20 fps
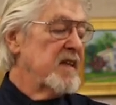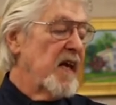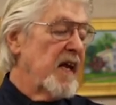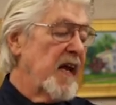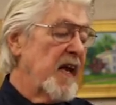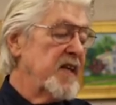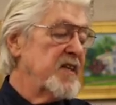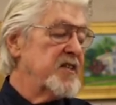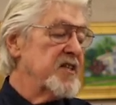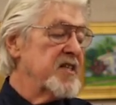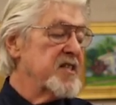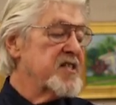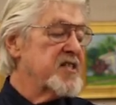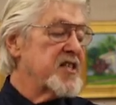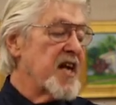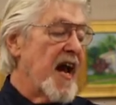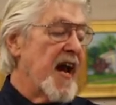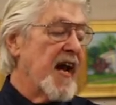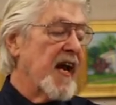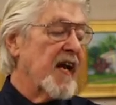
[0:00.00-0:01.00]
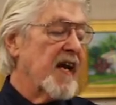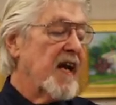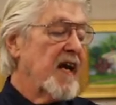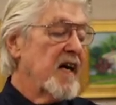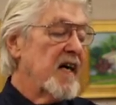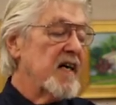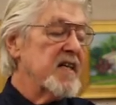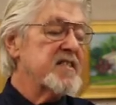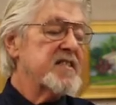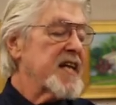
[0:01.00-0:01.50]
engine sang
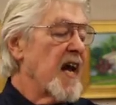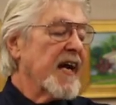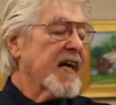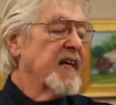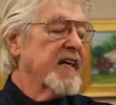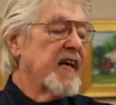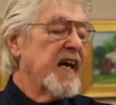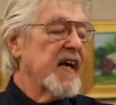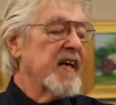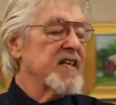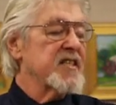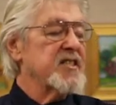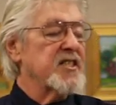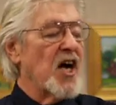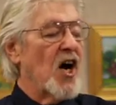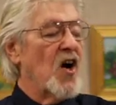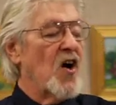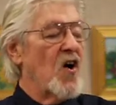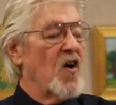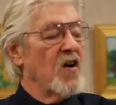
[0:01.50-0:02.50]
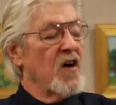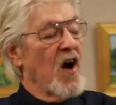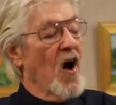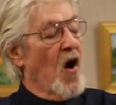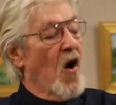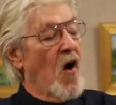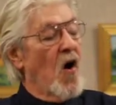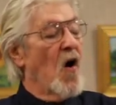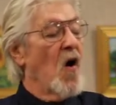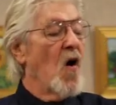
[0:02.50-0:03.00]
a second gear song
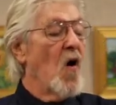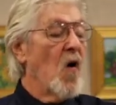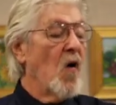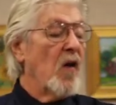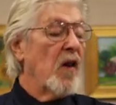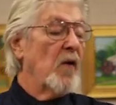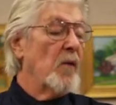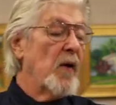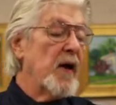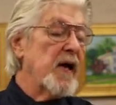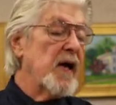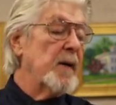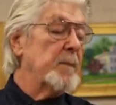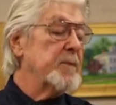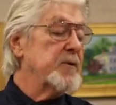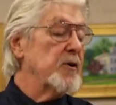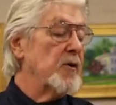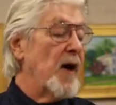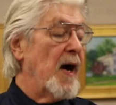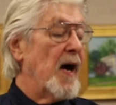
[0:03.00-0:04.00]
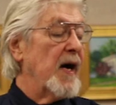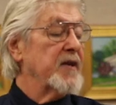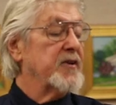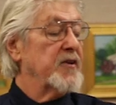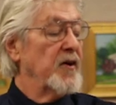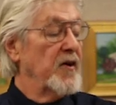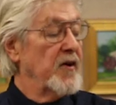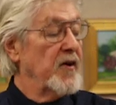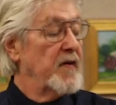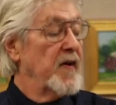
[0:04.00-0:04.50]
all the way up to our
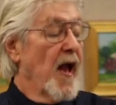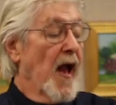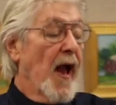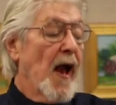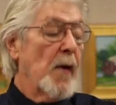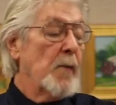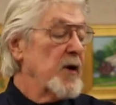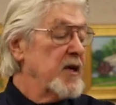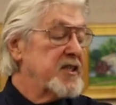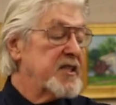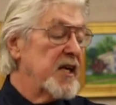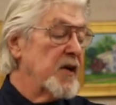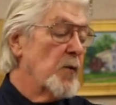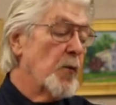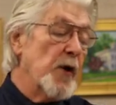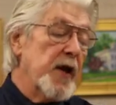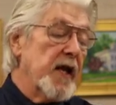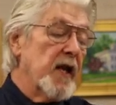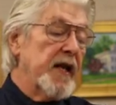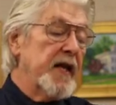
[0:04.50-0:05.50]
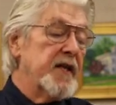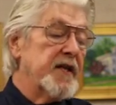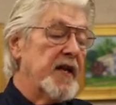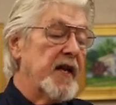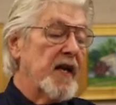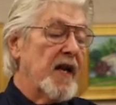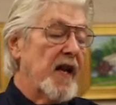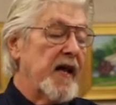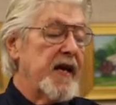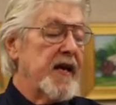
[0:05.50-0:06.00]
turn, and when she wheeled into
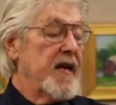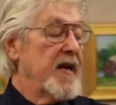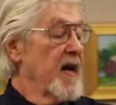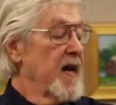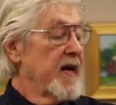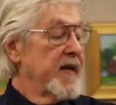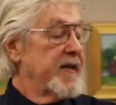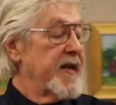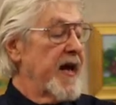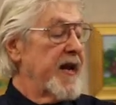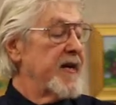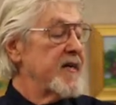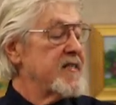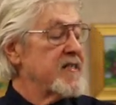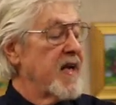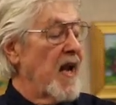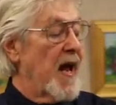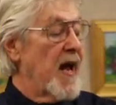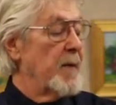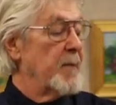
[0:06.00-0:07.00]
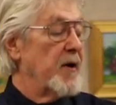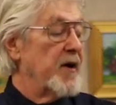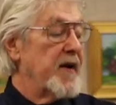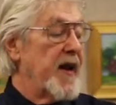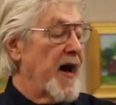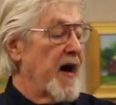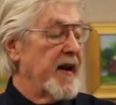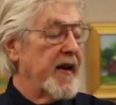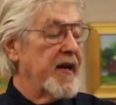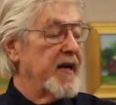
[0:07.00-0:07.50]
the lane, Daddy slammed her
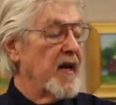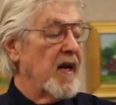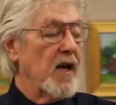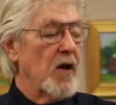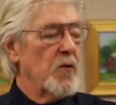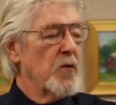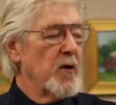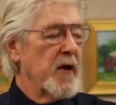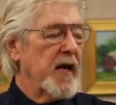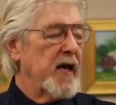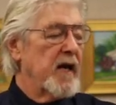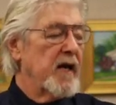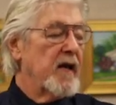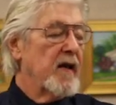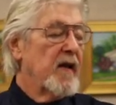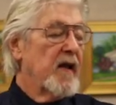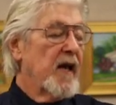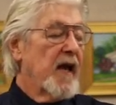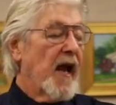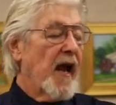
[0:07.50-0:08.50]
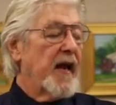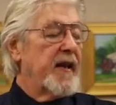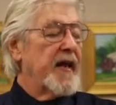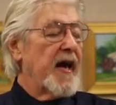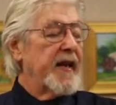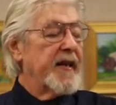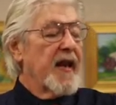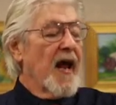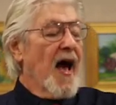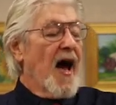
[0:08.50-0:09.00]
down into low gear, and
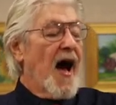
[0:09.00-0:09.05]
that